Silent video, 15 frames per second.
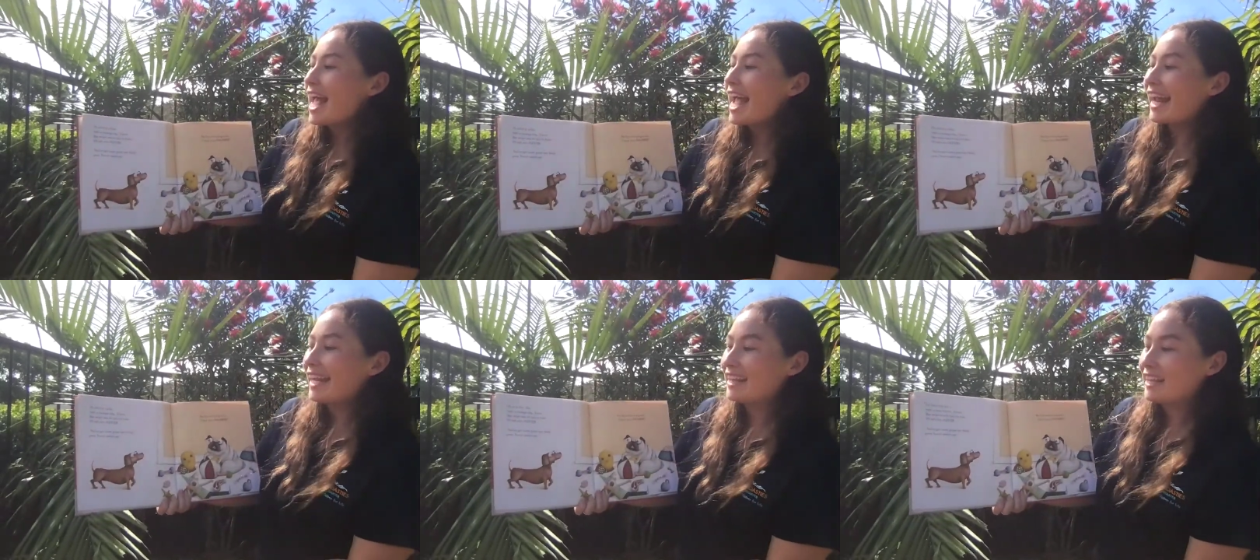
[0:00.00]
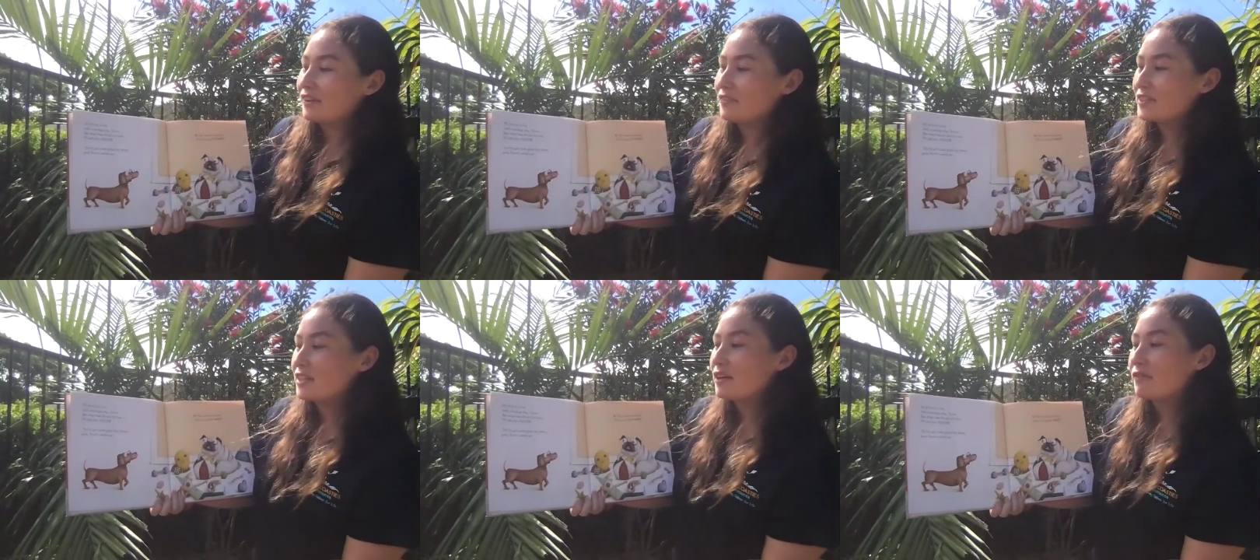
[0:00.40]
He
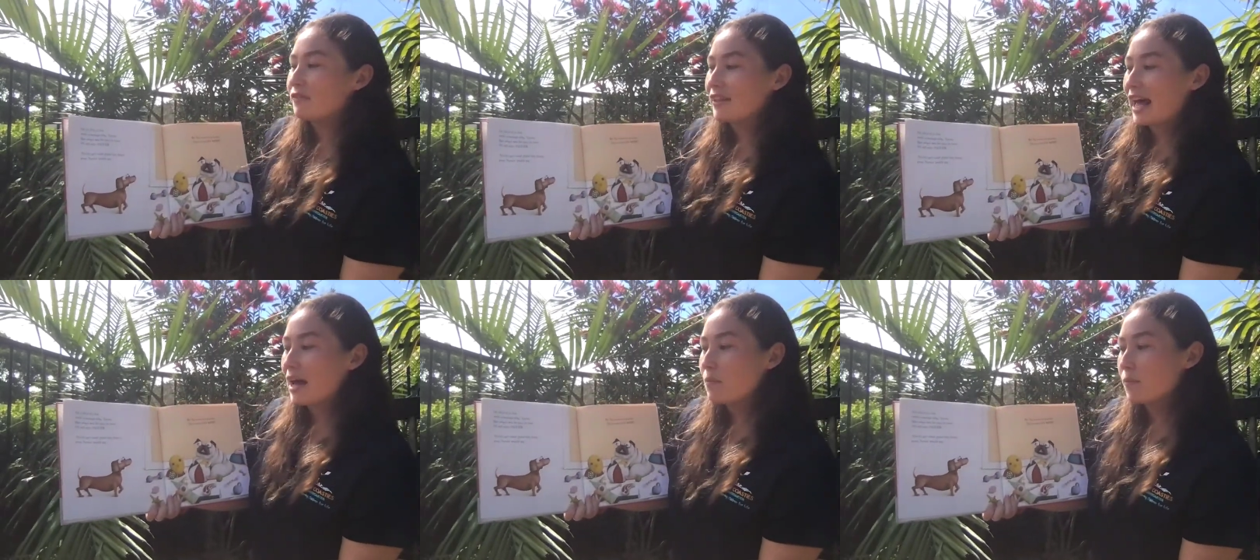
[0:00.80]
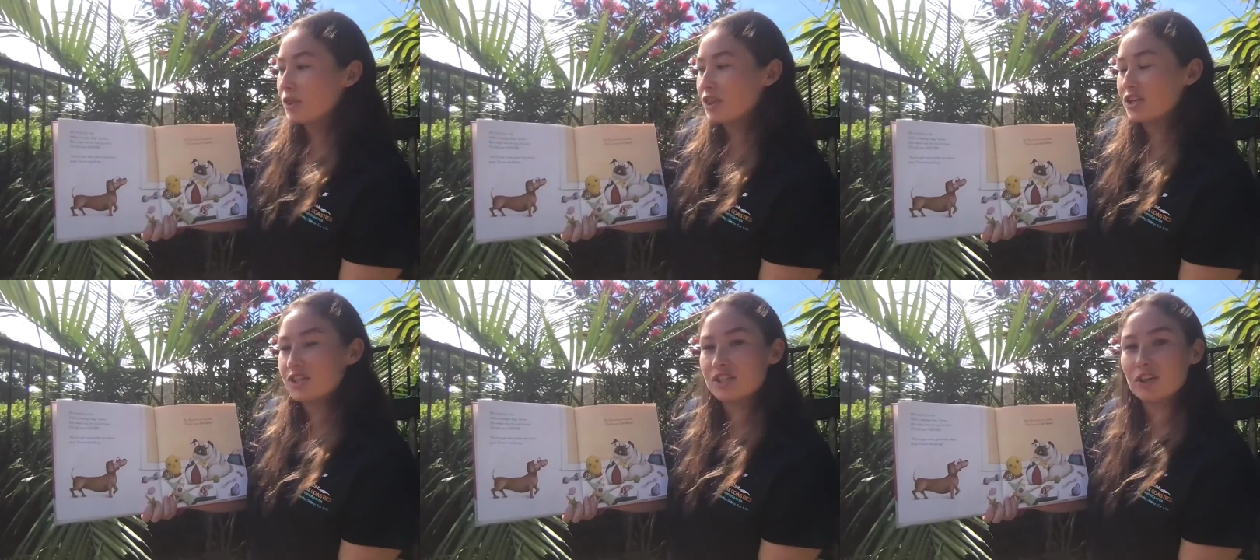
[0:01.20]
lived in a flat
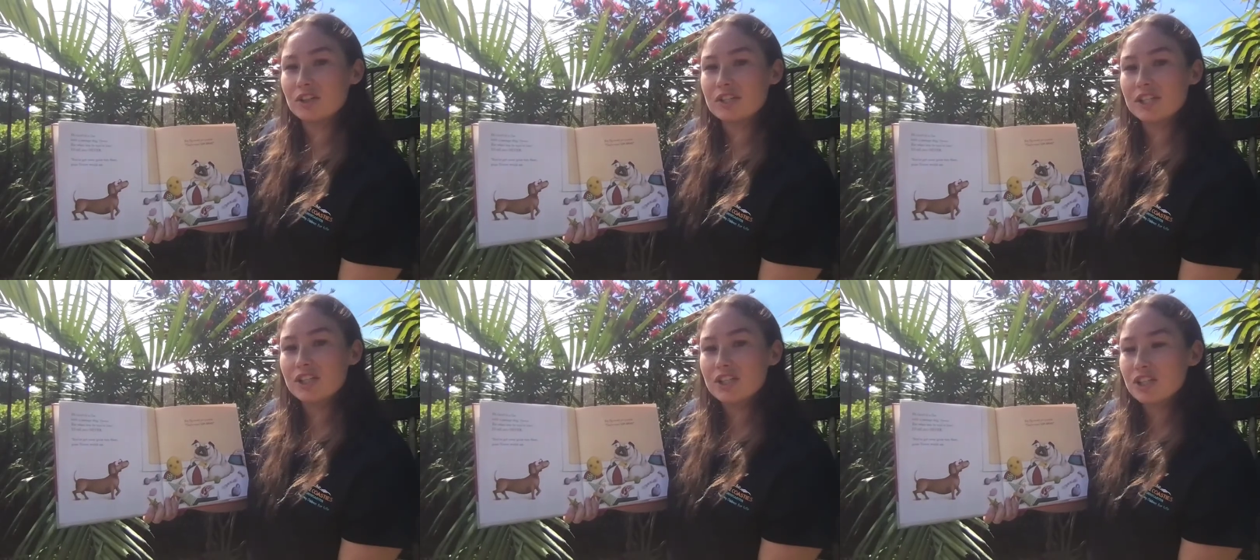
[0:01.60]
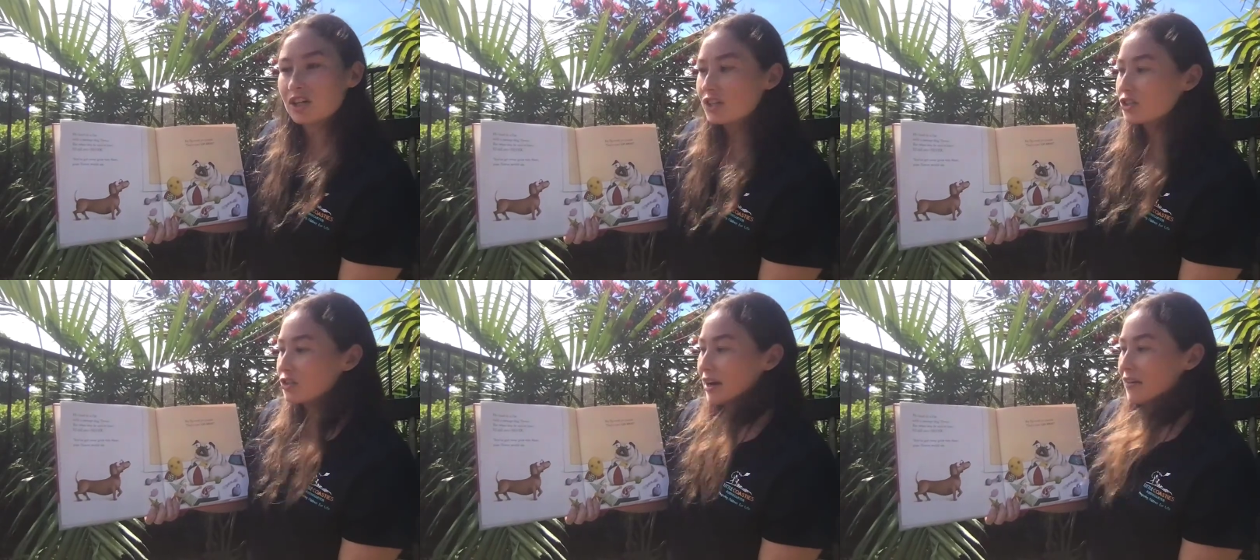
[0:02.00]
with the sausage
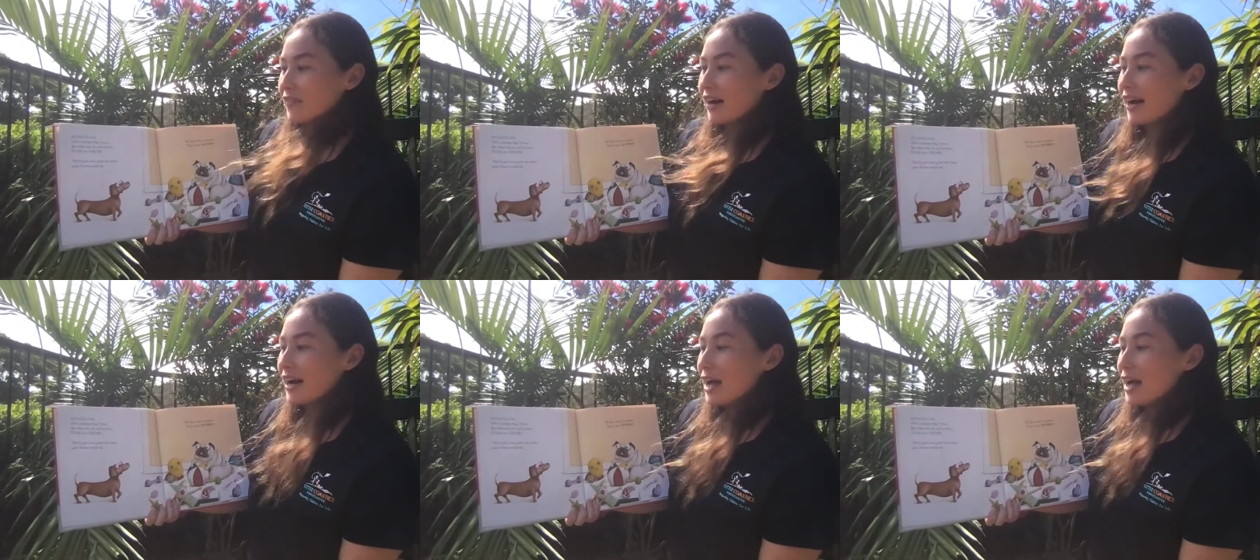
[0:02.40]
dog Trevor,